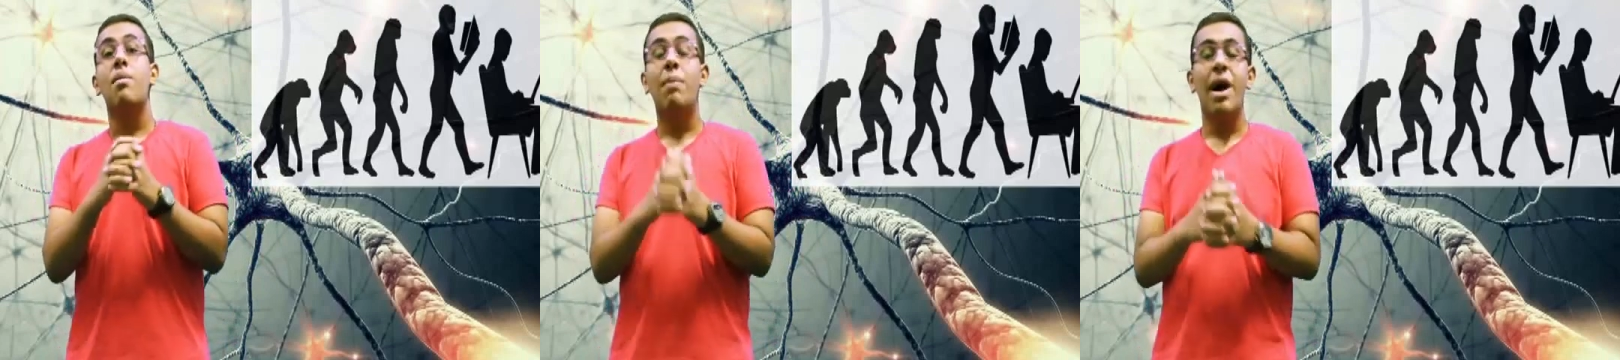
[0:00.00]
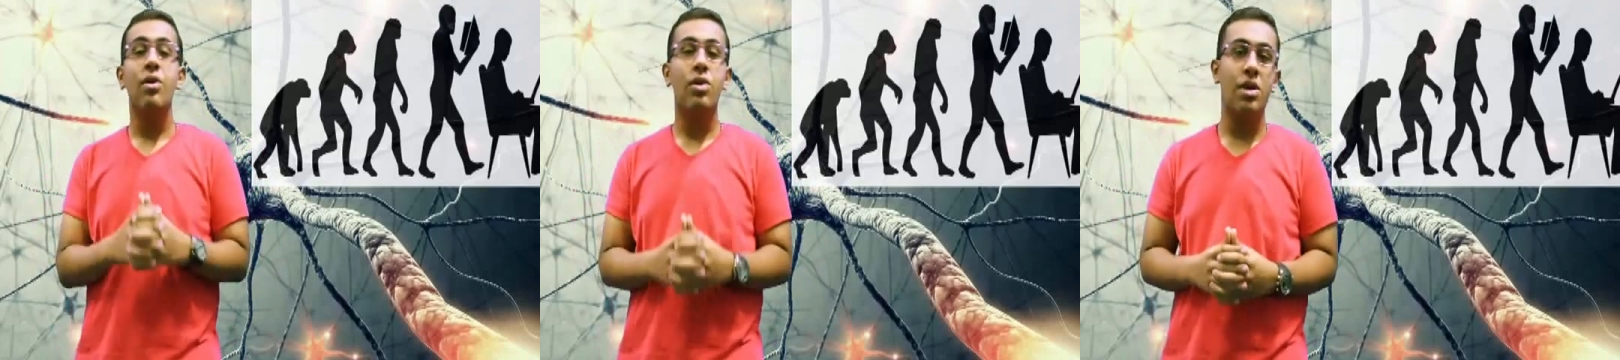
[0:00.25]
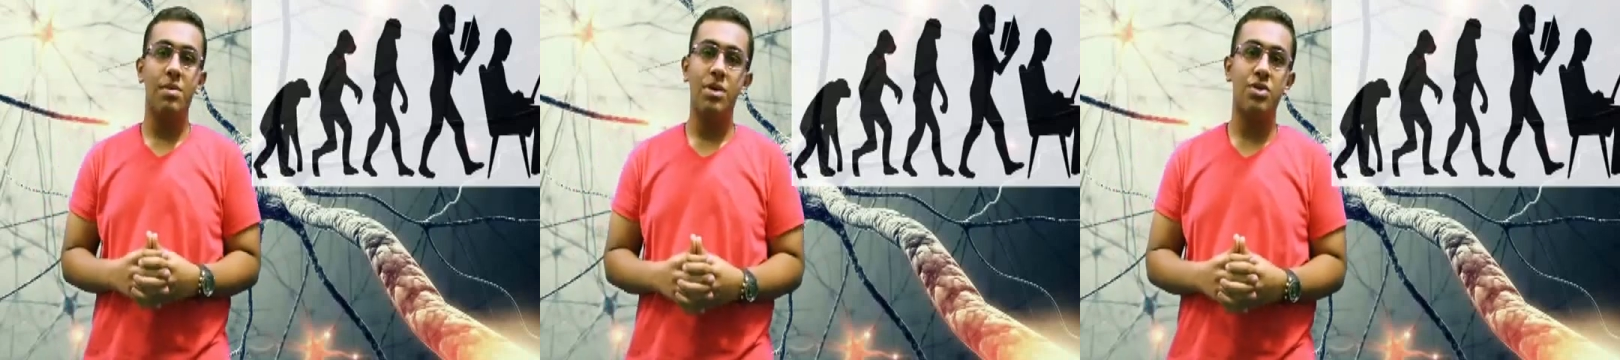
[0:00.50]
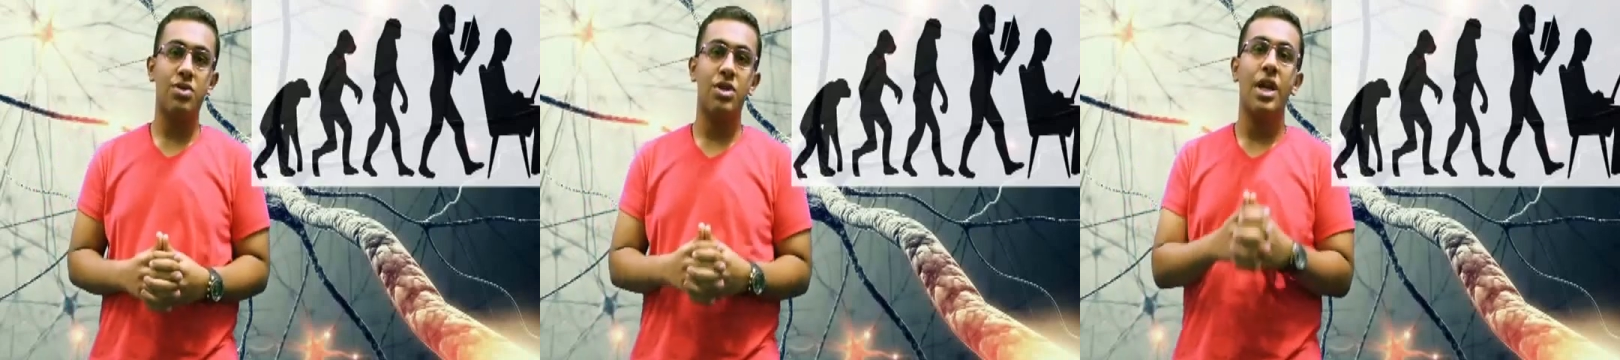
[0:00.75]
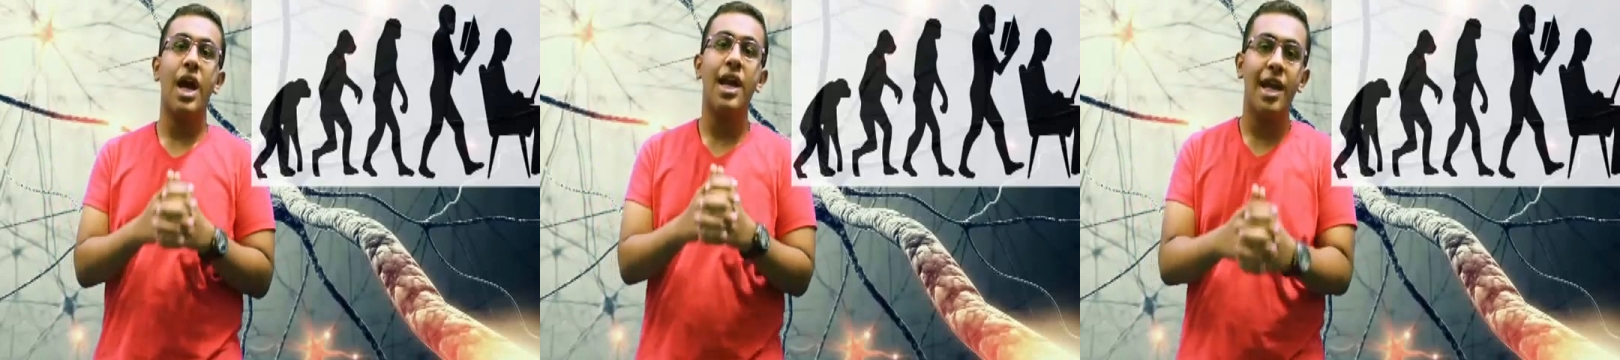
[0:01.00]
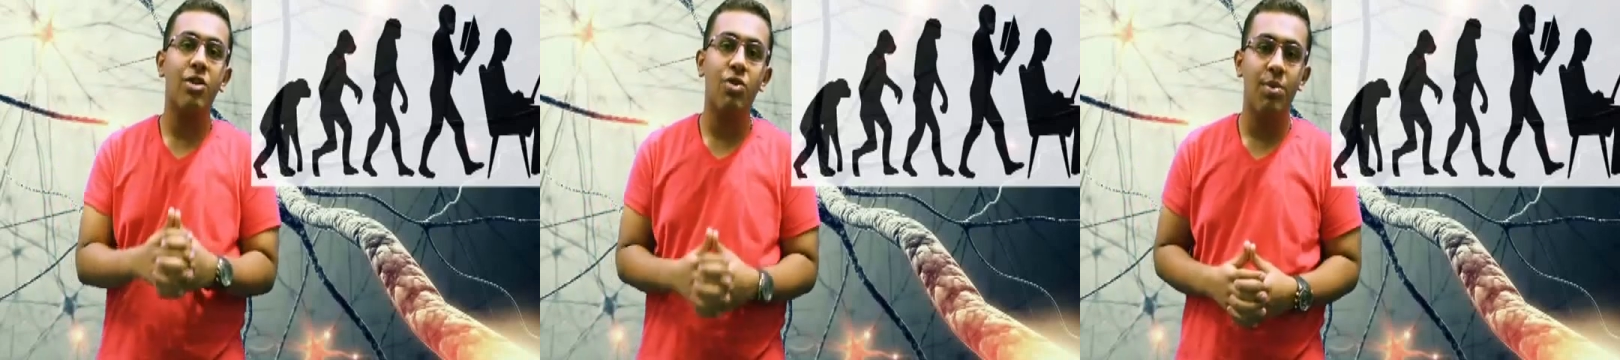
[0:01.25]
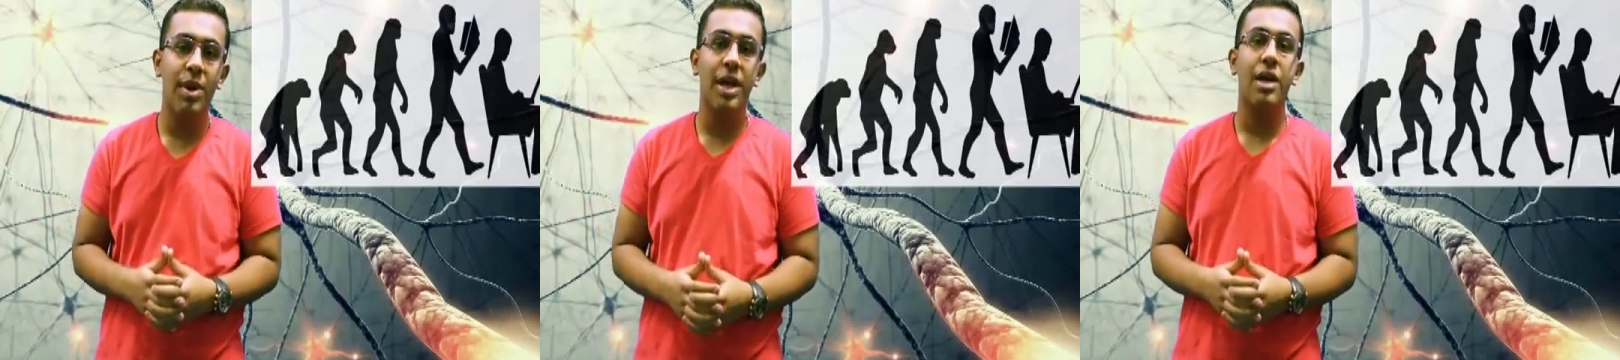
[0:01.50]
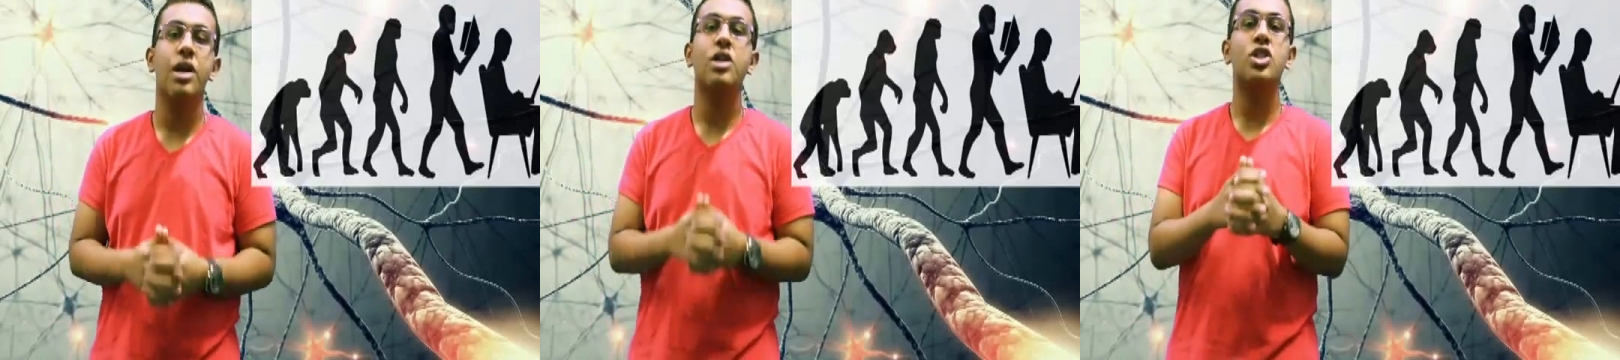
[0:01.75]
biochemistry,
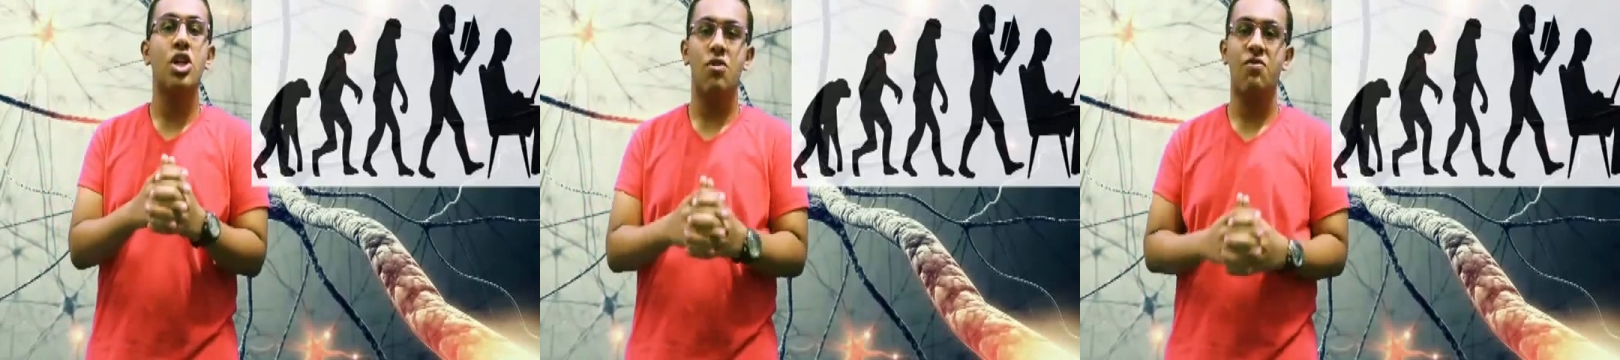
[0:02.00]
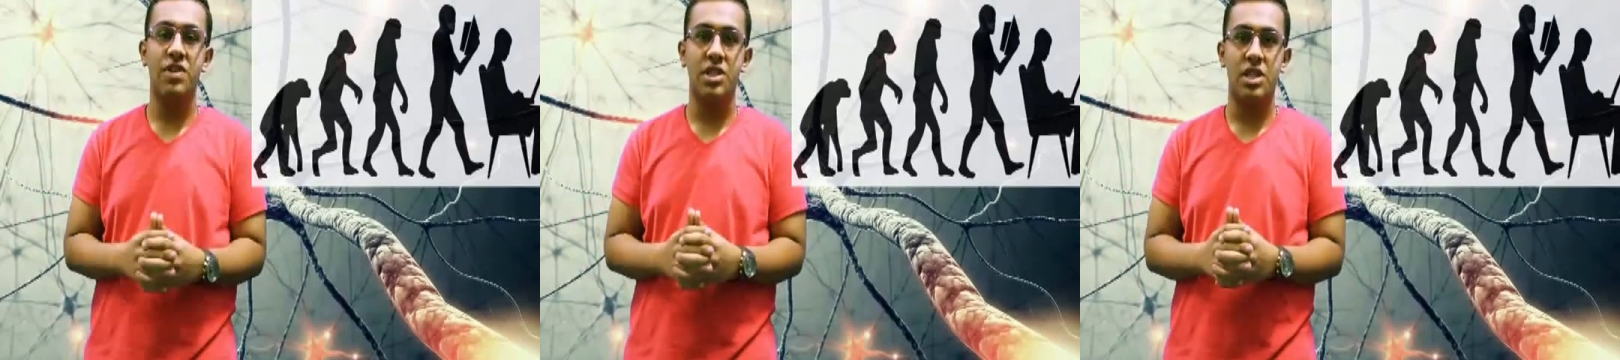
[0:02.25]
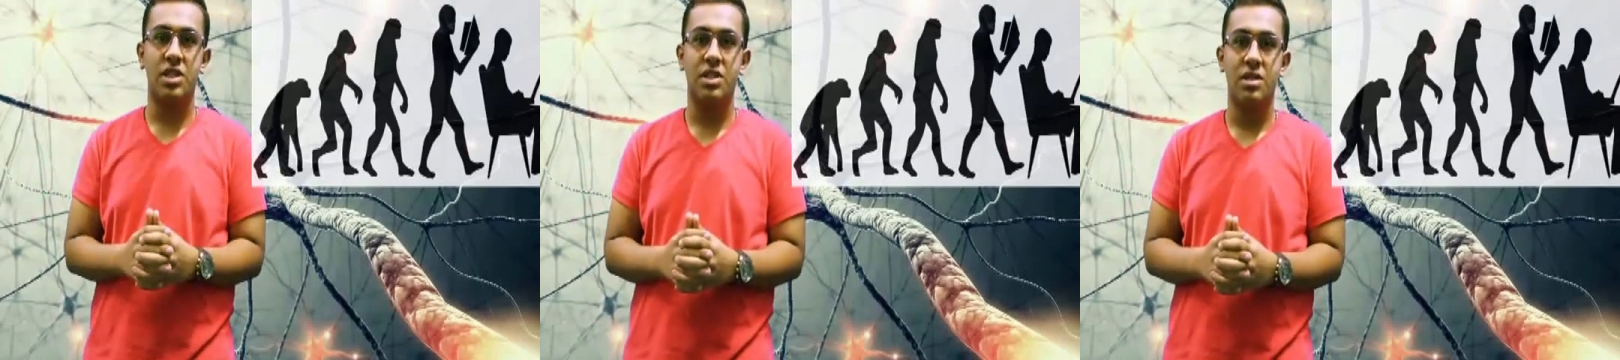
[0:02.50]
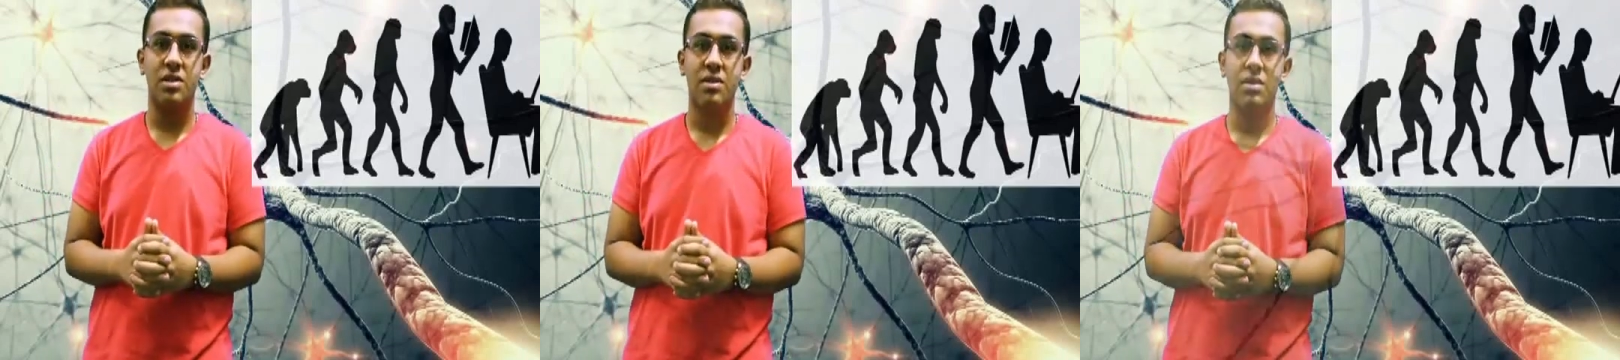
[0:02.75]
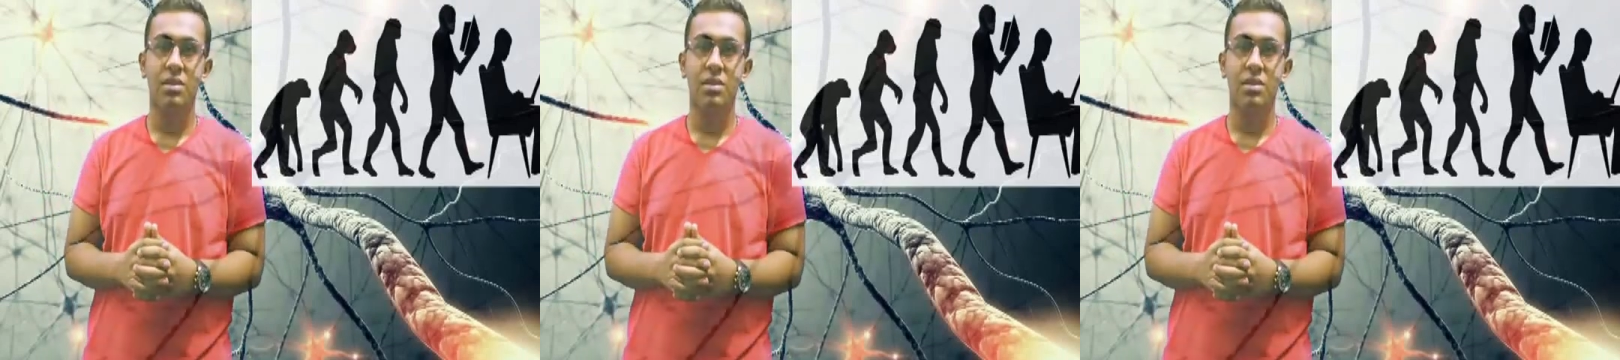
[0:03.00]
anatomy, and geophysics.